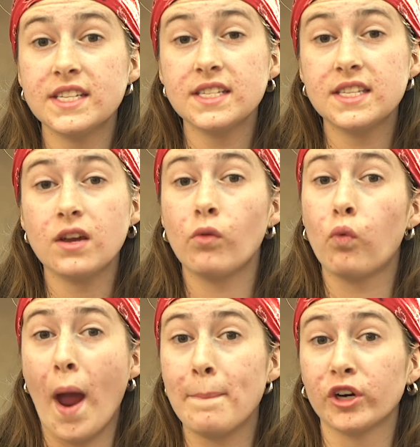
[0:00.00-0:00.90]
is the
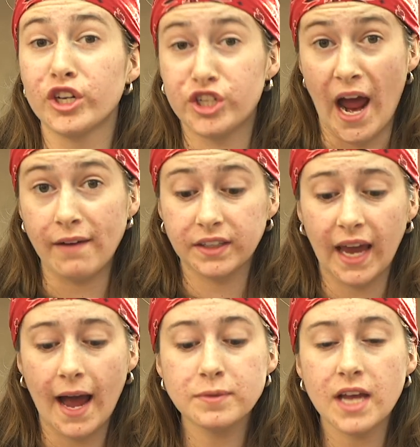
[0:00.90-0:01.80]
wiper shaft
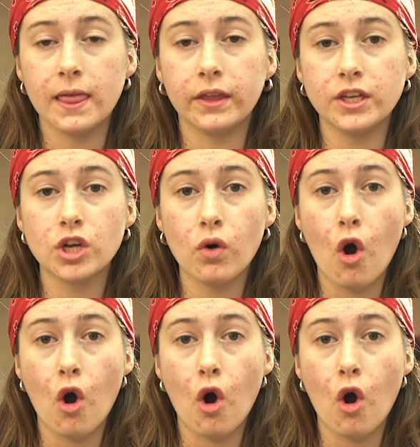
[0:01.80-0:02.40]
caps, and these go